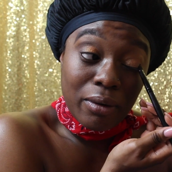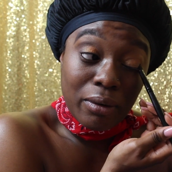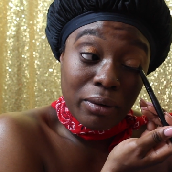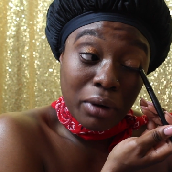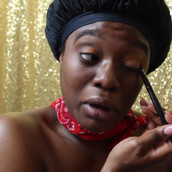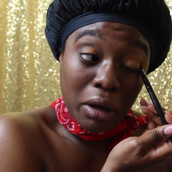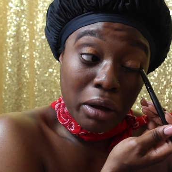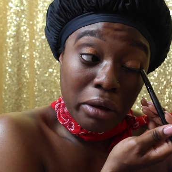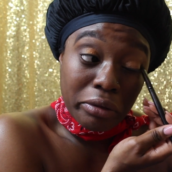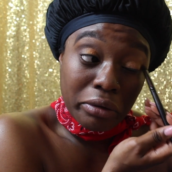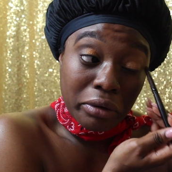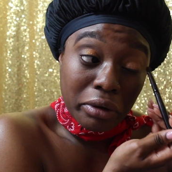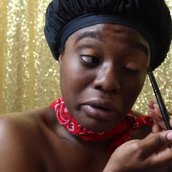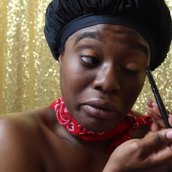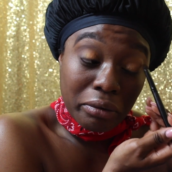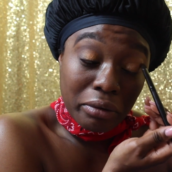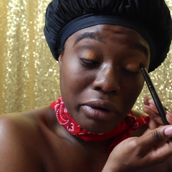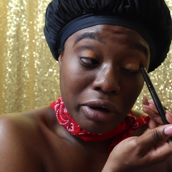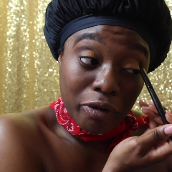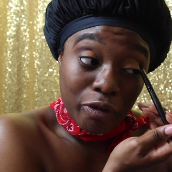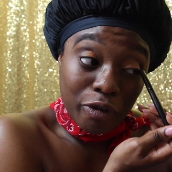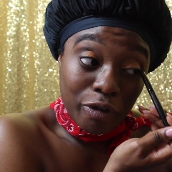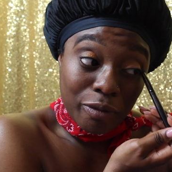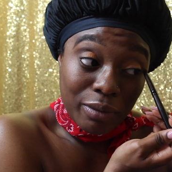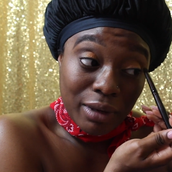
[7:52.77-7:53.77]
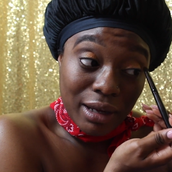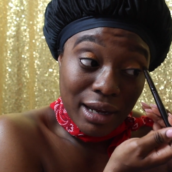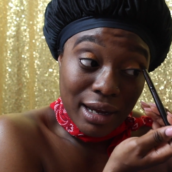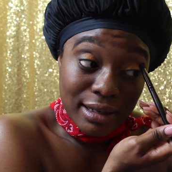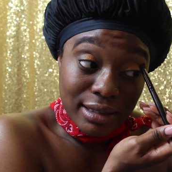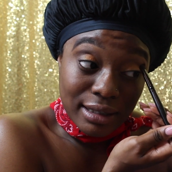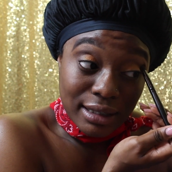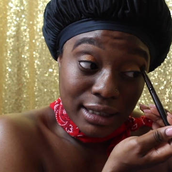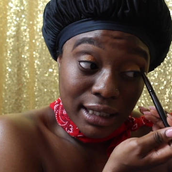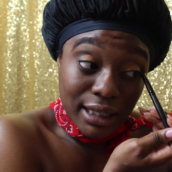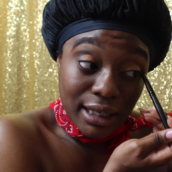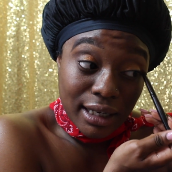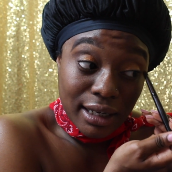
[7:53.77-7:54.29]
only other Get Ready With Me I
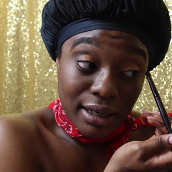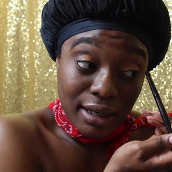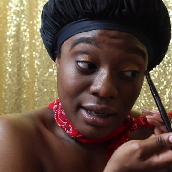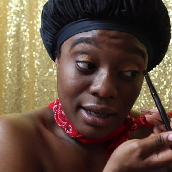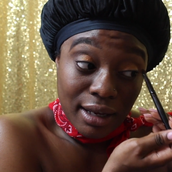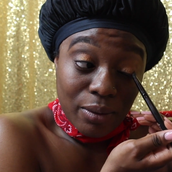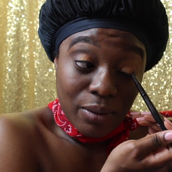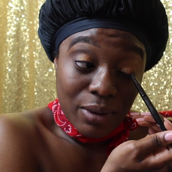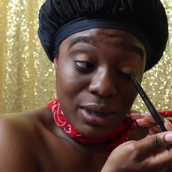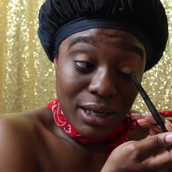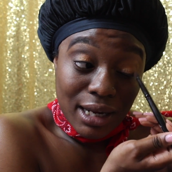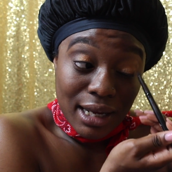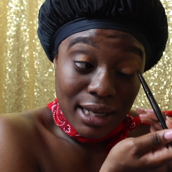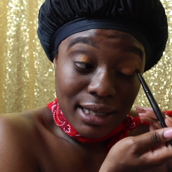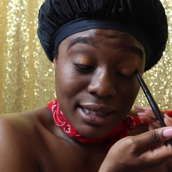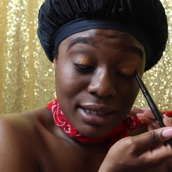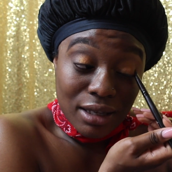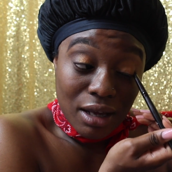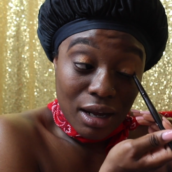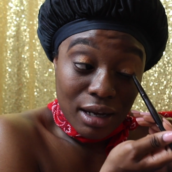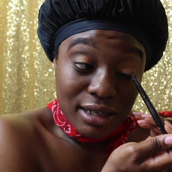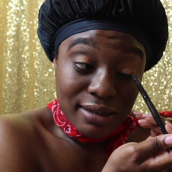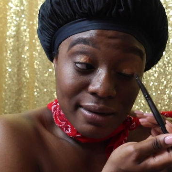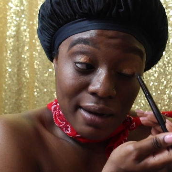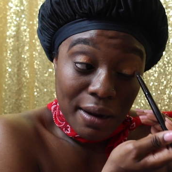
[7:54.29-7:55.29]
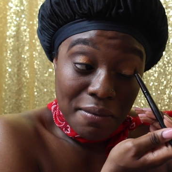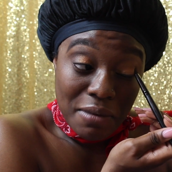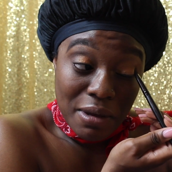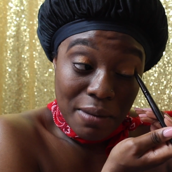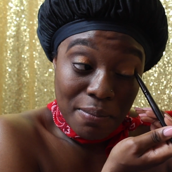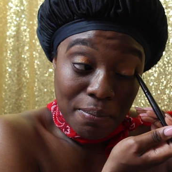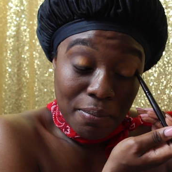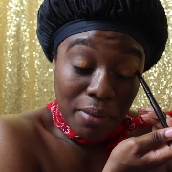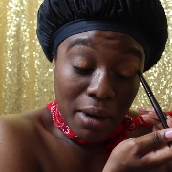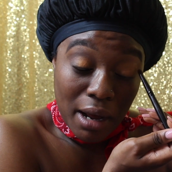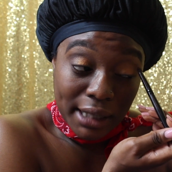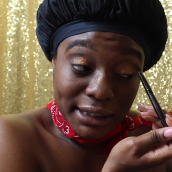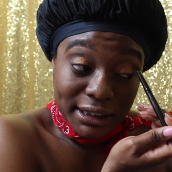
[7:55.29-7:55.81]
did, when I talked about me
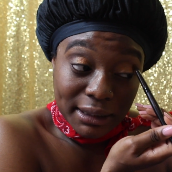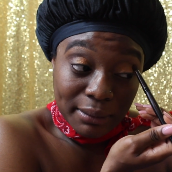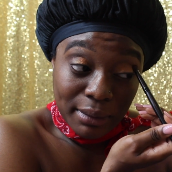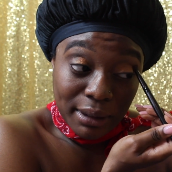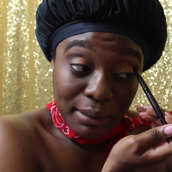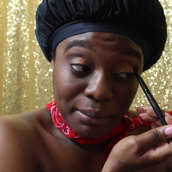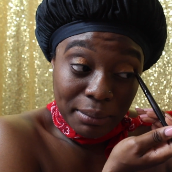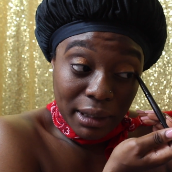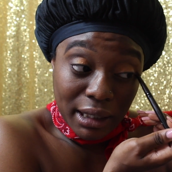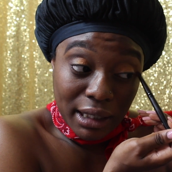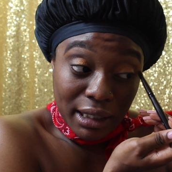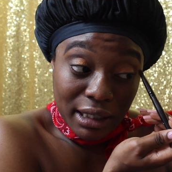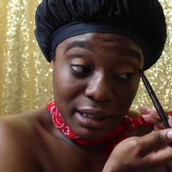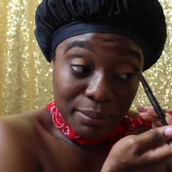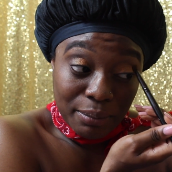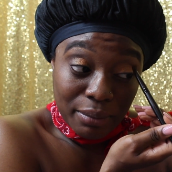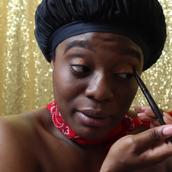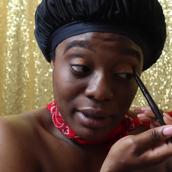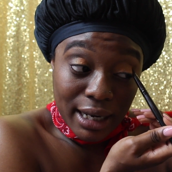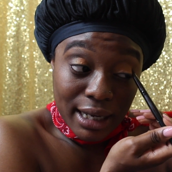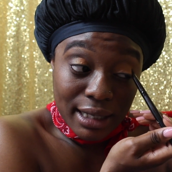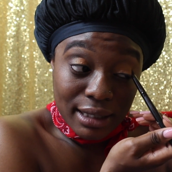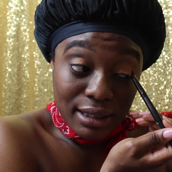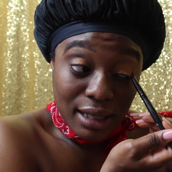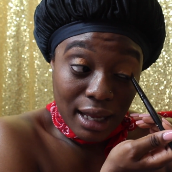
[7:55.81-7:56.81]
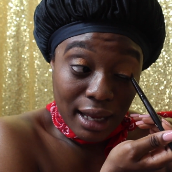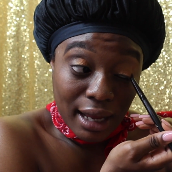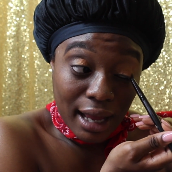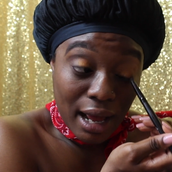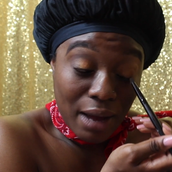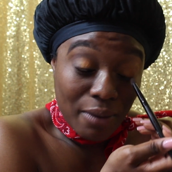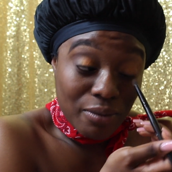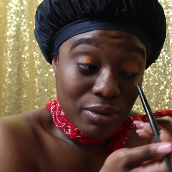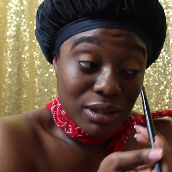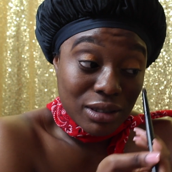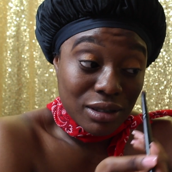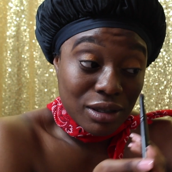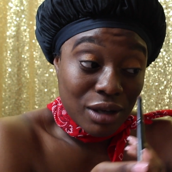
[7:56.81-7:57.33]
possibly being depressed. Like
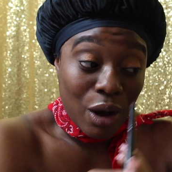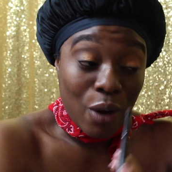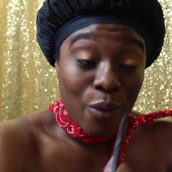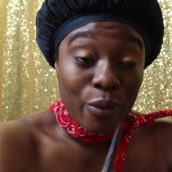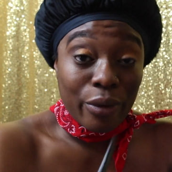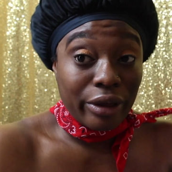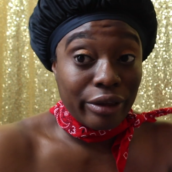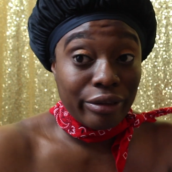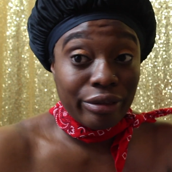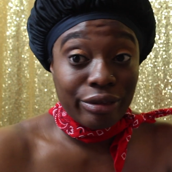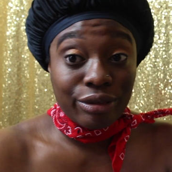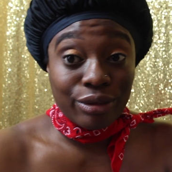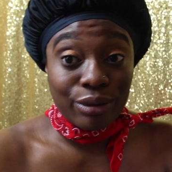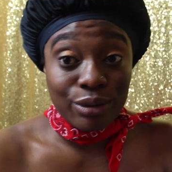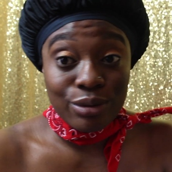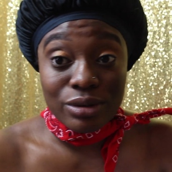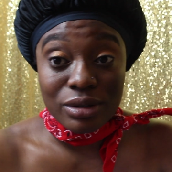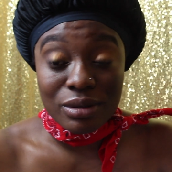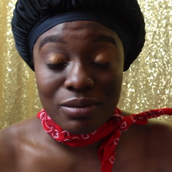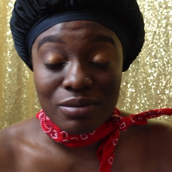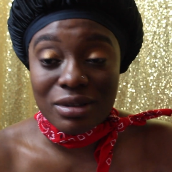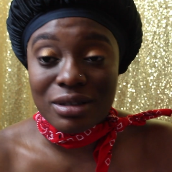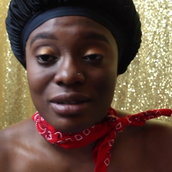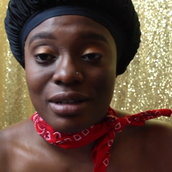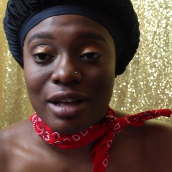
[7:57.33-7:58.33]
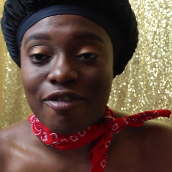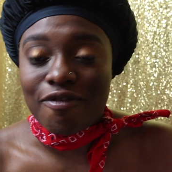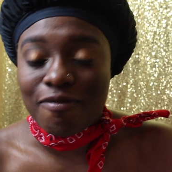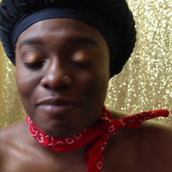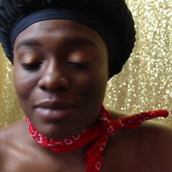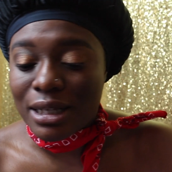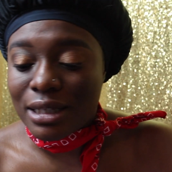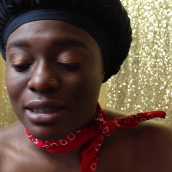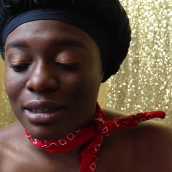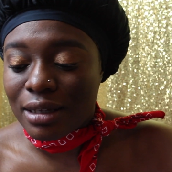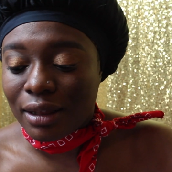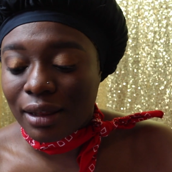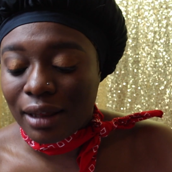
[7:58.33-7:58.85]
I was going through some stuff
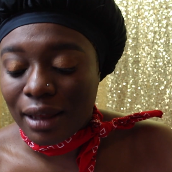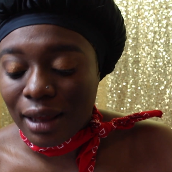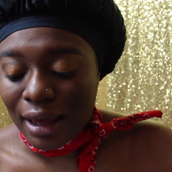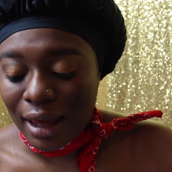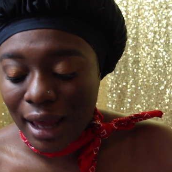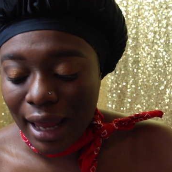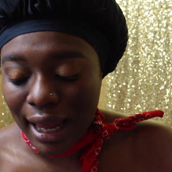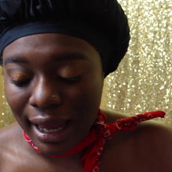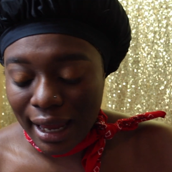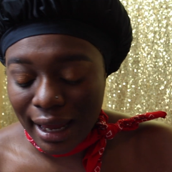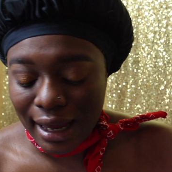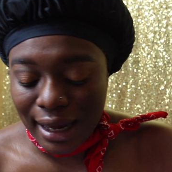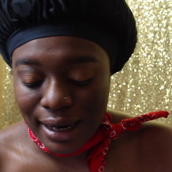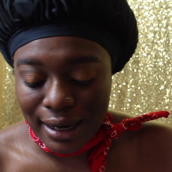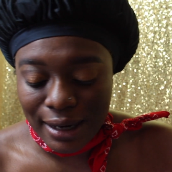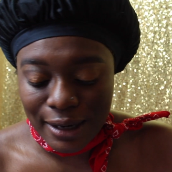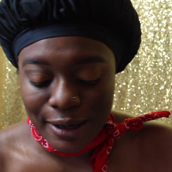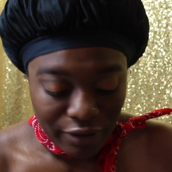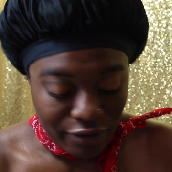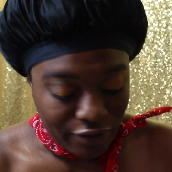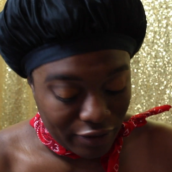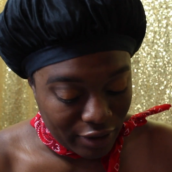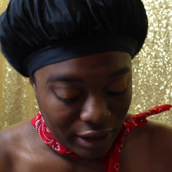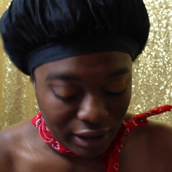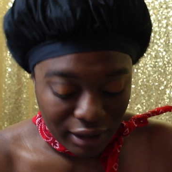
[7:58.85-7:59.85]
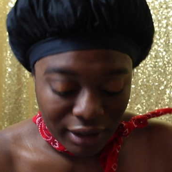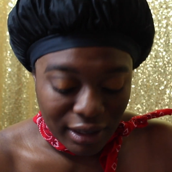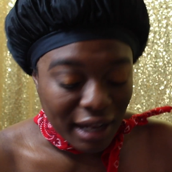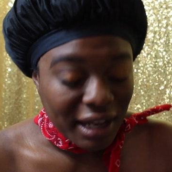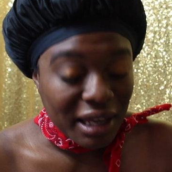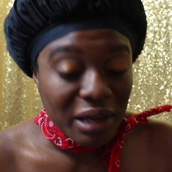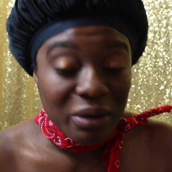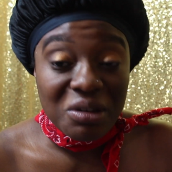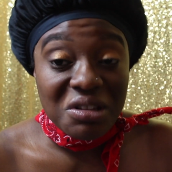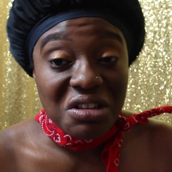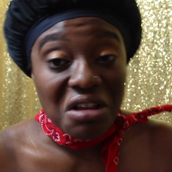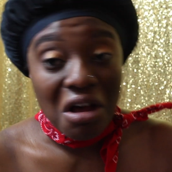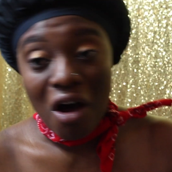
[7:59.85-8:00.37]
mentally and feeling
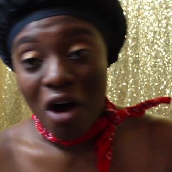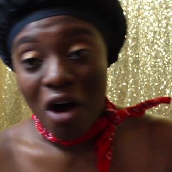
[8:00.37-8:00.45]
like it was